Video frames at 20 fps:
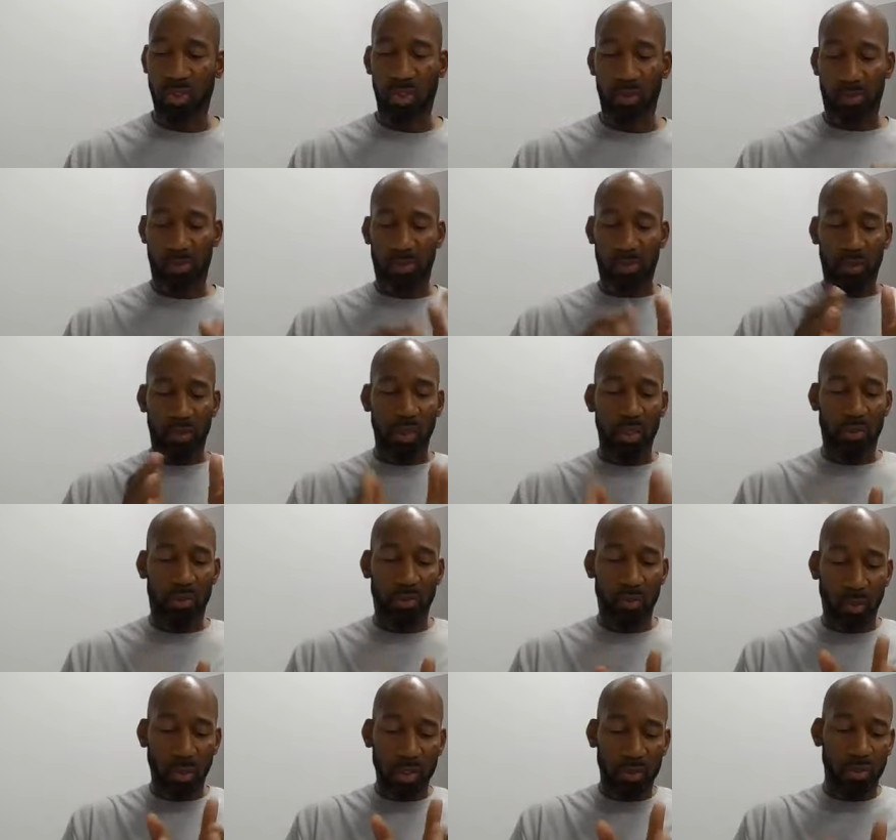system. The ju
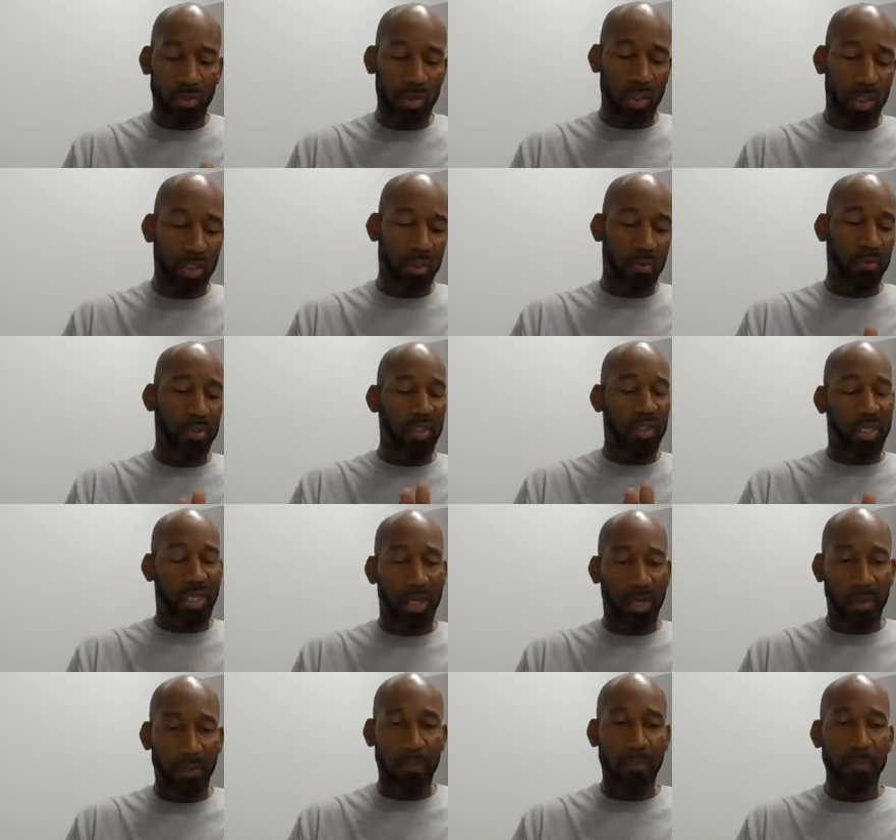judicial system is
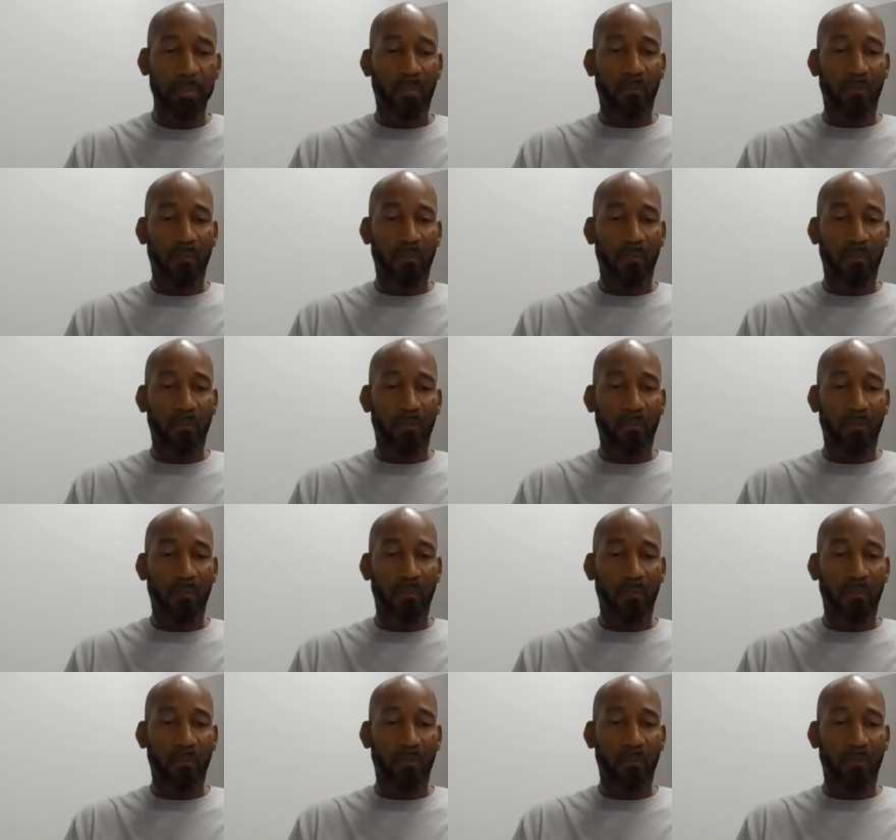set up.